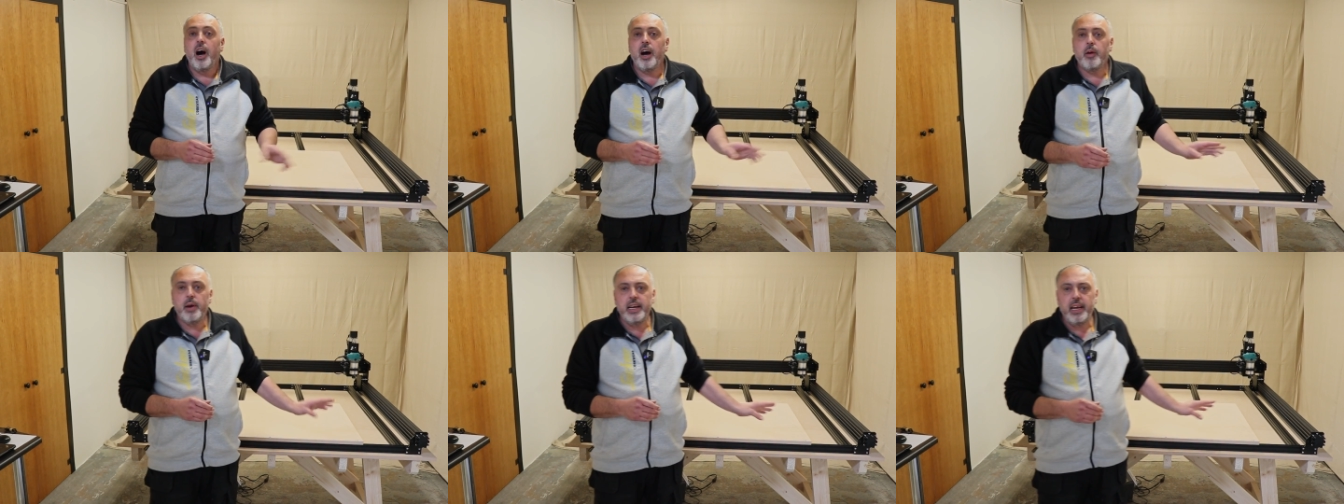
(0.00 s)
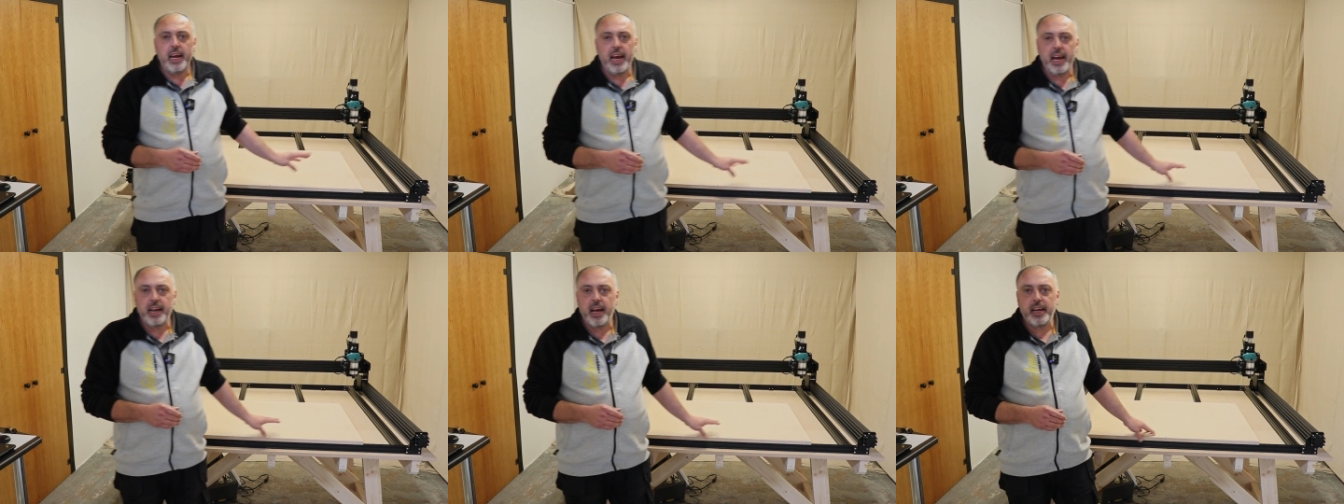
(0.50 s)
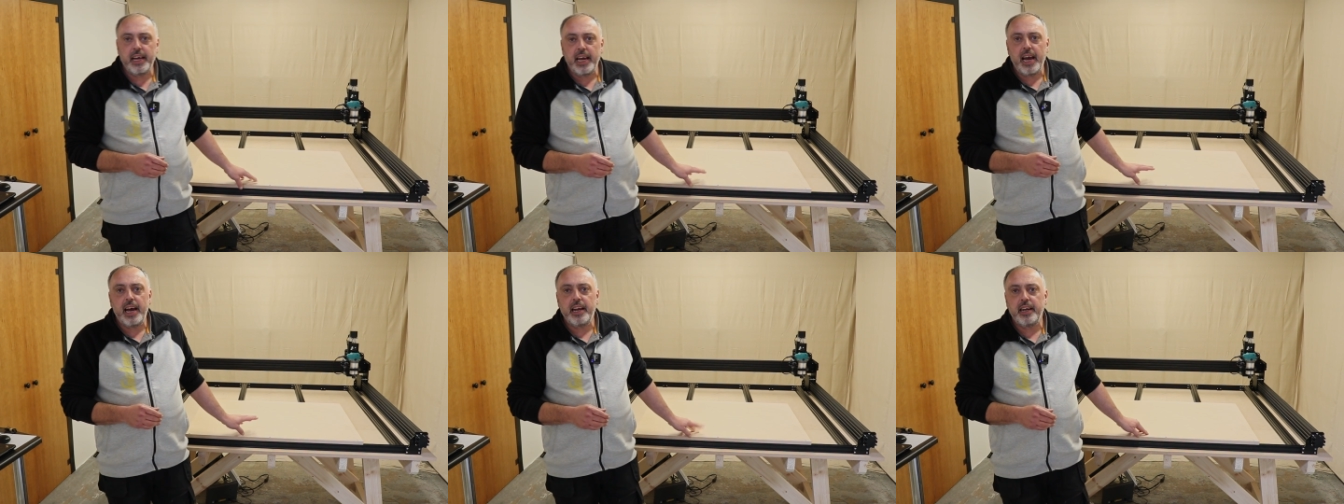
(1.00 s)
I went ahead and I
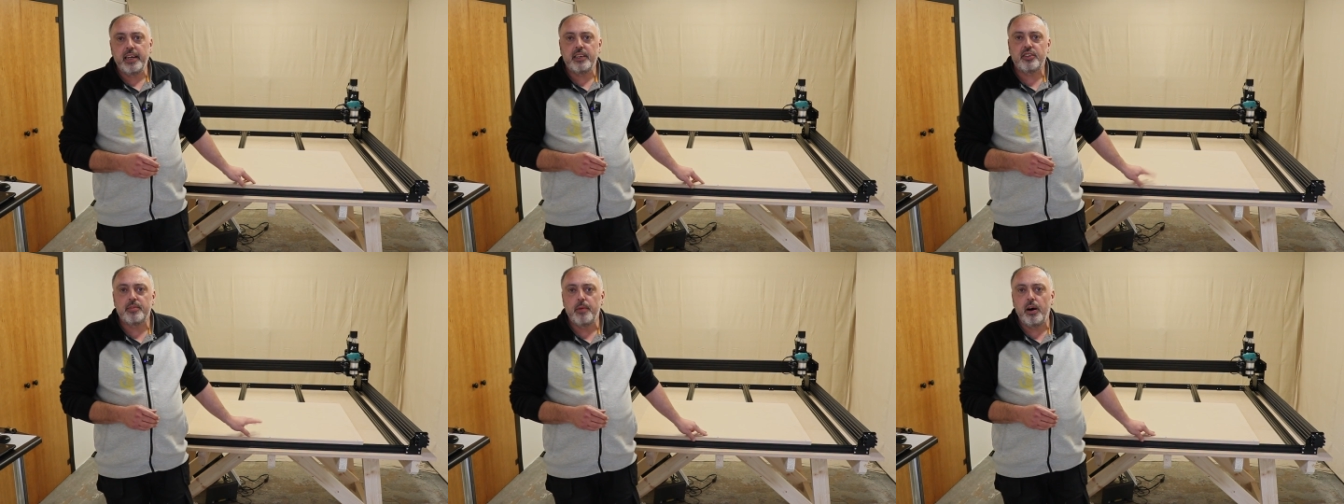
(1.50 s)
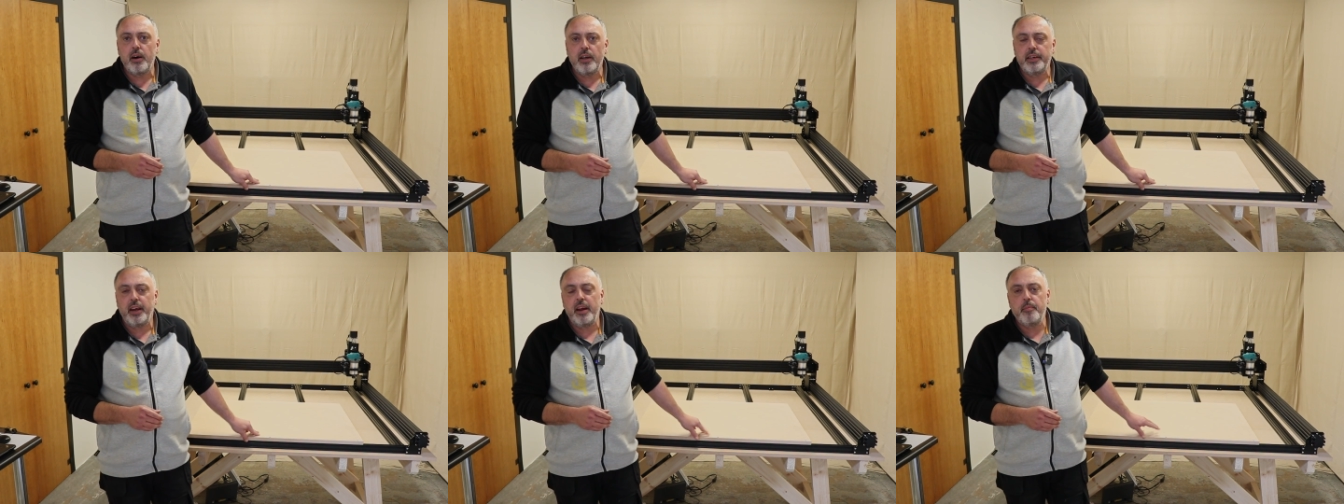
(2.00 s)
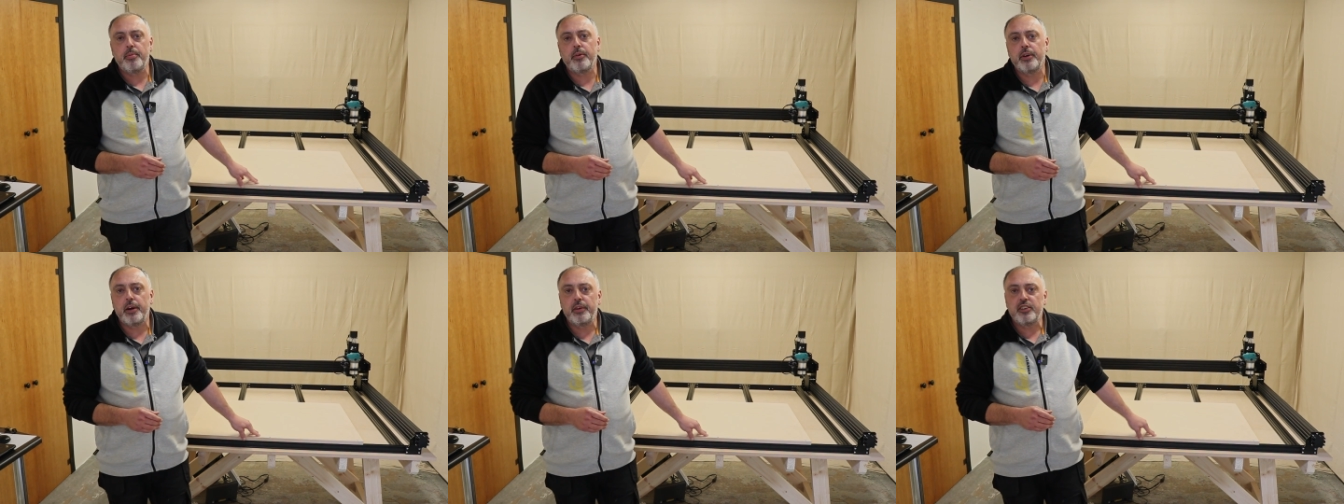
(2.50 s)
added a small
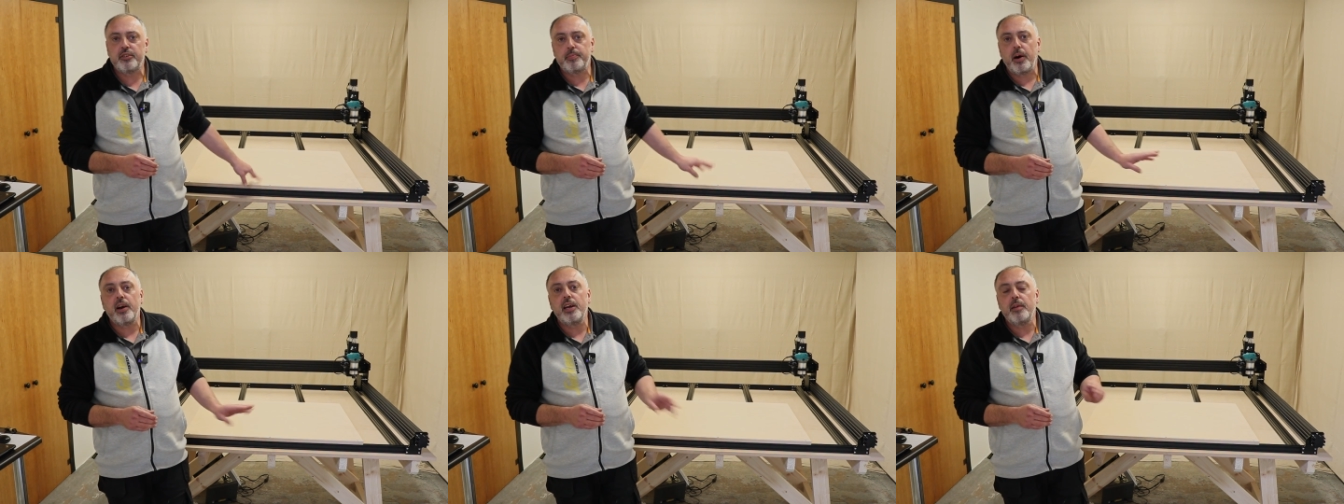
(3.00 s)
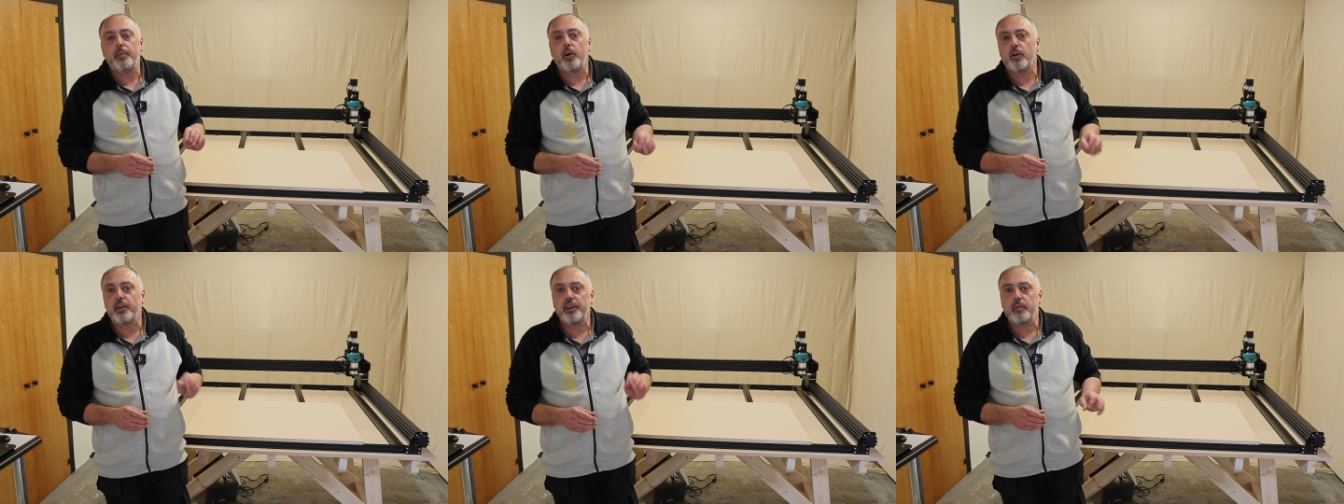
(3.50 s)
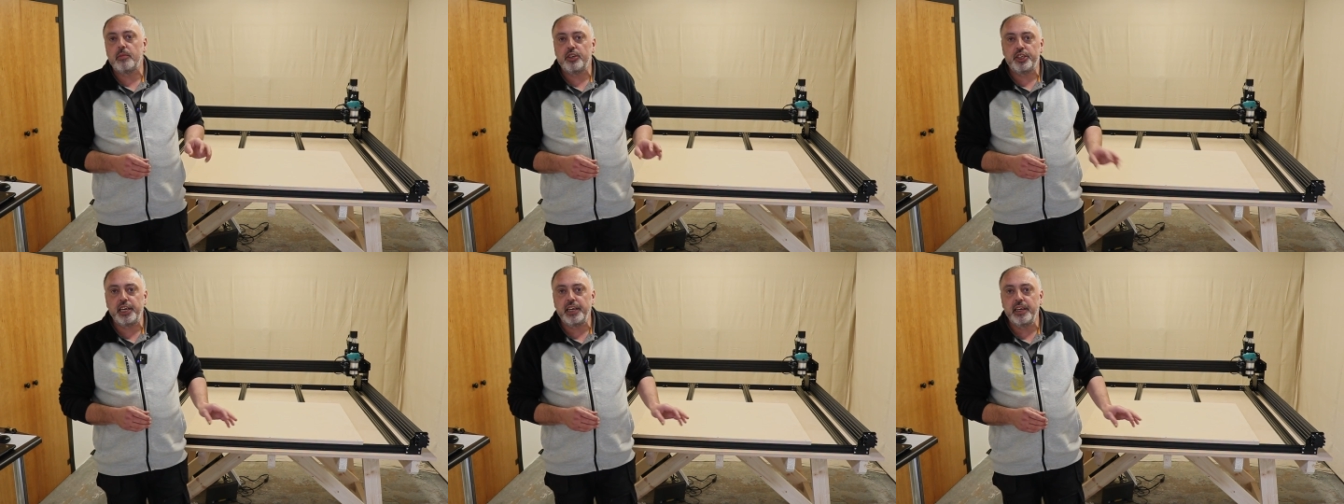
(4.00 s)
temporary spile board to the
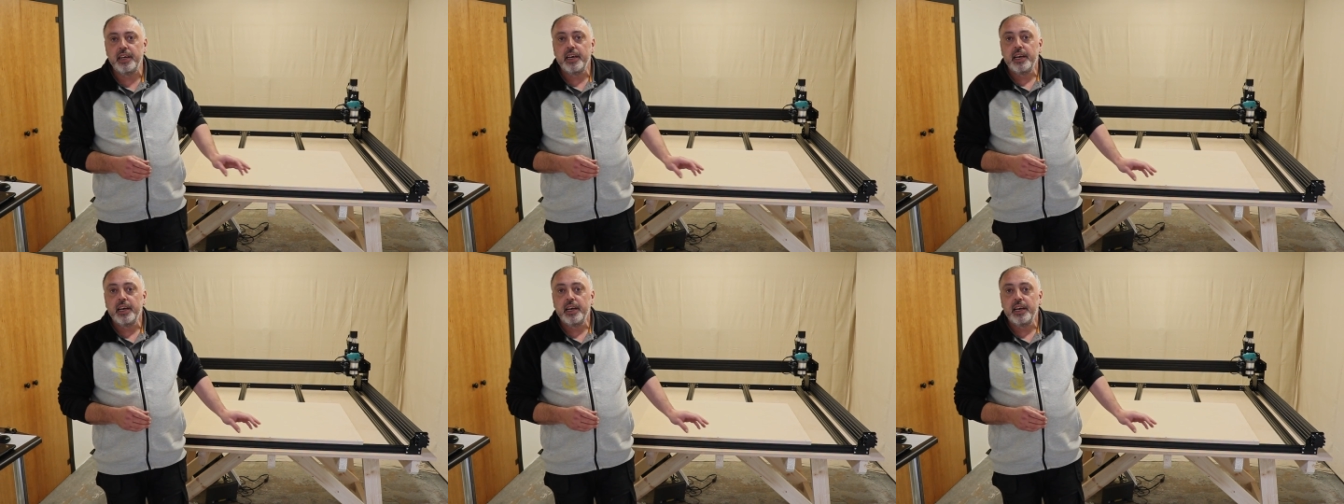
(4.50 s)
machine.